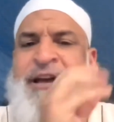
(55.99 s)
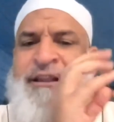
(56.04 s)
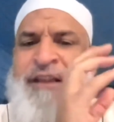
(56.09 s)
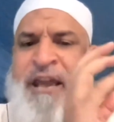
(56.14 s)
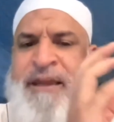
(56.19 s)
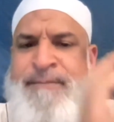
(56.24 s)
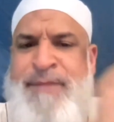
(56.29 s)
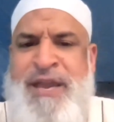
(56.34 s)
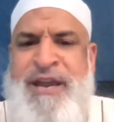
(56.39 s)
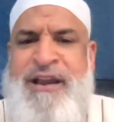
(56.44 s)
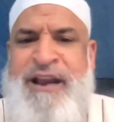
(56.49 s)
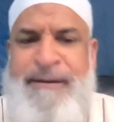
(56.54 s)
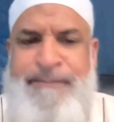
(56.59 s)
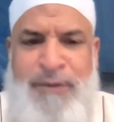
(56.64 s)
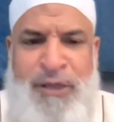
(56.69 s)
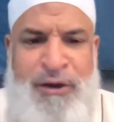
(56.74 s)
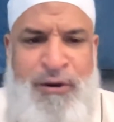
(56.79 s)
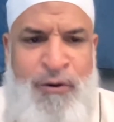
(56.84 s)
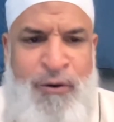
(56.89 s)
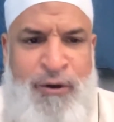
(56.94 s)
They make
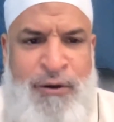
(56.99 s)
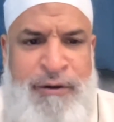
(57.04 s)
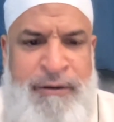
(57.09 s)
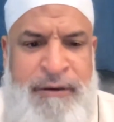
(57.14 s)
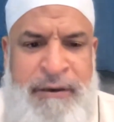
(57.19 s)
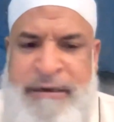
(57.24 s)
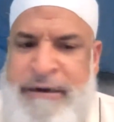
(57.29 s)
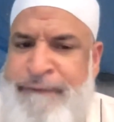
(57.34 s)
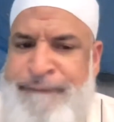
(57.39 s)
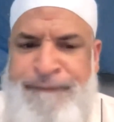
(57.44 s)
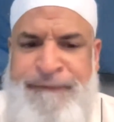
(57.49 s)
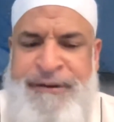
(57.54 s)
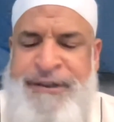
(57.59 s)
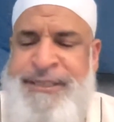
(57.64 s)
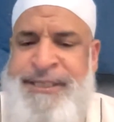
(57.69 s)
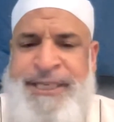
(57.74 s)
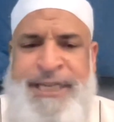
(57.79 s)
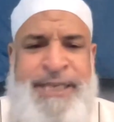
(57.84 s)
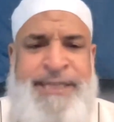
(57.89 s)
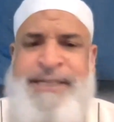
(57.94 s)
up their own
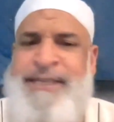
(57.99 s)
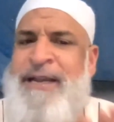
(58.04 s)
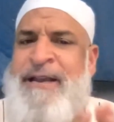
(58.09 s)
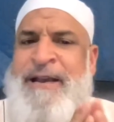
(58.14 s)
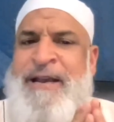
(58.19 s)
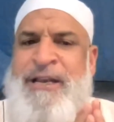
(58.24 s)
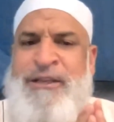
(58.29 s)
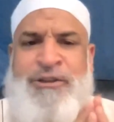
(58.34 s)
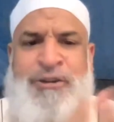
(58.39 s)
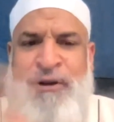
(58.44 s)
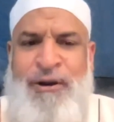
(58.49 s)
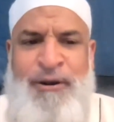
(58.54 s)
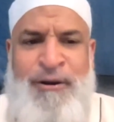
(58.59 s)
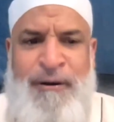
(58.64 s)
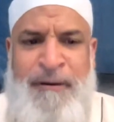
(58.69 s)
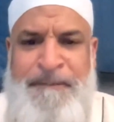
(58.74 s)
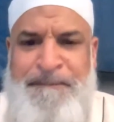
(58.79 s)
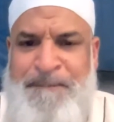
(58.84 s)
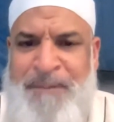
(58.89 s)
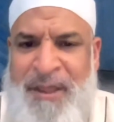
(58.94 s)
references.
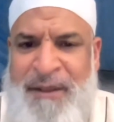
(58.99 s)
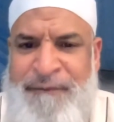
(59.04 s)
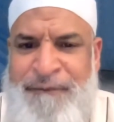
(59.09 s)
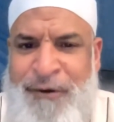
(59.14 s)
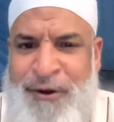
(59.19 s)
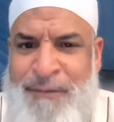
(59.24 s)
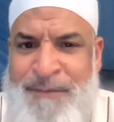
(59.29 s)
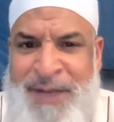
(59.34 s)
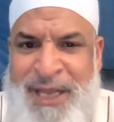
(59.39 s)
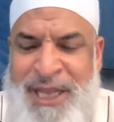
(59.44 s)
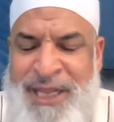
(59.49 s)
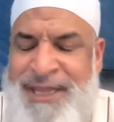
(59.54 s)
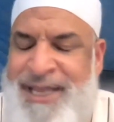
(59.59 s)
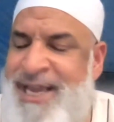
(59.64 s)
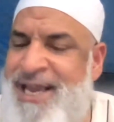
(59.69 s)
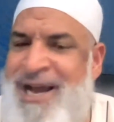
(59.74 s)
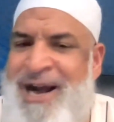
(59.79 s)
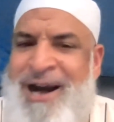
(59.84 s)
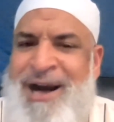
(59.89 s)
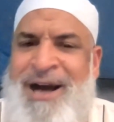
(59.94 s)
So for me,
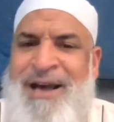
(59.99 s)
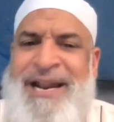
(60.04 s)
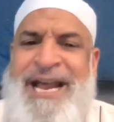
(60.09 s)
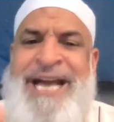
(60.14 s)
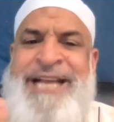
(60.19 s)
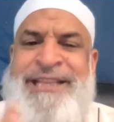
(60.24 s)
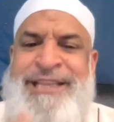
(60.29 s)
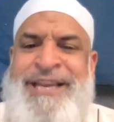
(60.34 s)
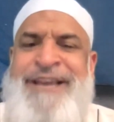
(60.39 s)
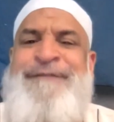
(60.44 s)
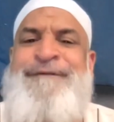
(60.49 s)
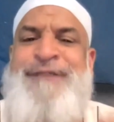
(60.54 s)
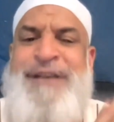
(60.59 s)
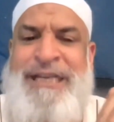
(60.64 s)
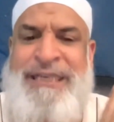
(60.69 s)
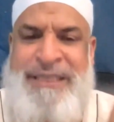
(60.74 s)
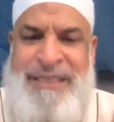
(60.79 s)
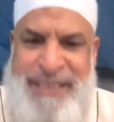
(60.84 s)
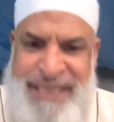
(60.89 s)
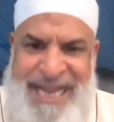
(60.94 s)
they are a
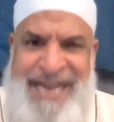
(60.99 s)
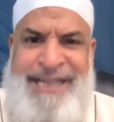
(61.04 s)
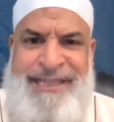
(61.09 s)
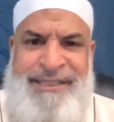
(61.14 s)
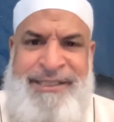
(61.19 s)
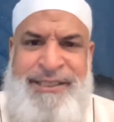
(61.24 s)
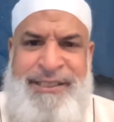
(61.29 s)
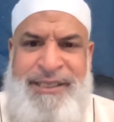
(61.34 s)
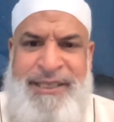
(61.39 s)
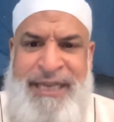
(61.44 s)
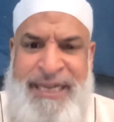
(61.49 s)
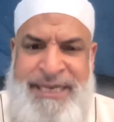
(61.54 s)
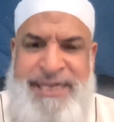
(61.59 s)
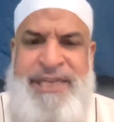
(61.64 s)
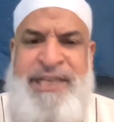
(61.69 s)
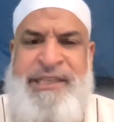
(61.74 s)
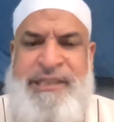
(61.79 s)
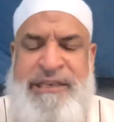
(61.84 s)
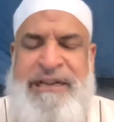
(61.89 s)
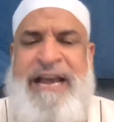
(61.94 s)
devious sect in
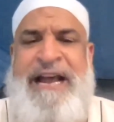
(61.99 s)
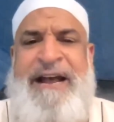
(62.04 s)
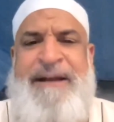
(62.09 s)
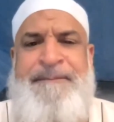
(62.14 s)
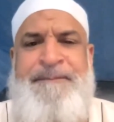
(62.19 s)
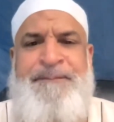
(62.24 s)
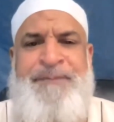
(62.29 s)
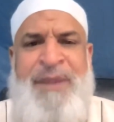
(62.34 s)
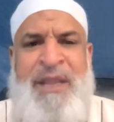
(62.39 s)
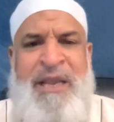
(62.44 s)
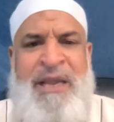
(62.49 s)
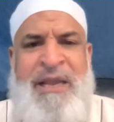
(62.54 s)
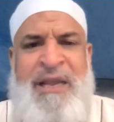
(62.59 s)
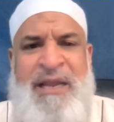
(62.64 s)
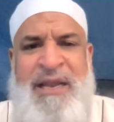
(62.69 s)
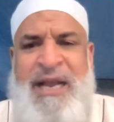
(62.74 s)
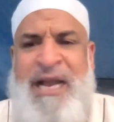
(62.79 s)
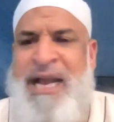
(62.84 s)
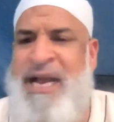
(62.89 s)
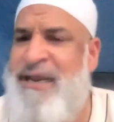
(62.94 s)
Islam,
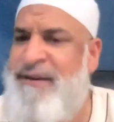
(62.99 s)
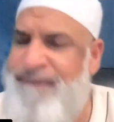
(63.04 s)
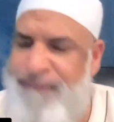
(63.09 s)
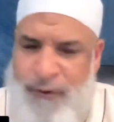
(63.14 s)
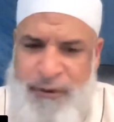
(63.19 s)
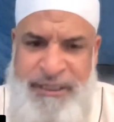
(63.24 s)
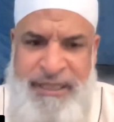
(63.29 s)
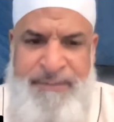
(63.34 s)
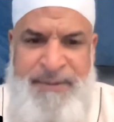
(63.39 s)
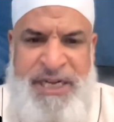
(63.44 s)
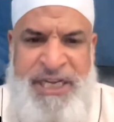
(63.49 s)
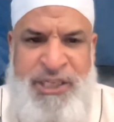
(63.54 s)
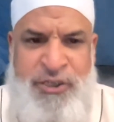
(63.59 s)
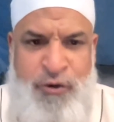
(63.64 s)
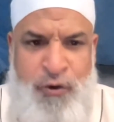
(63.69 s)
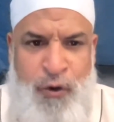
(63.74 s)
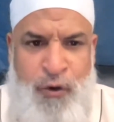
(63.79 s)
and for the many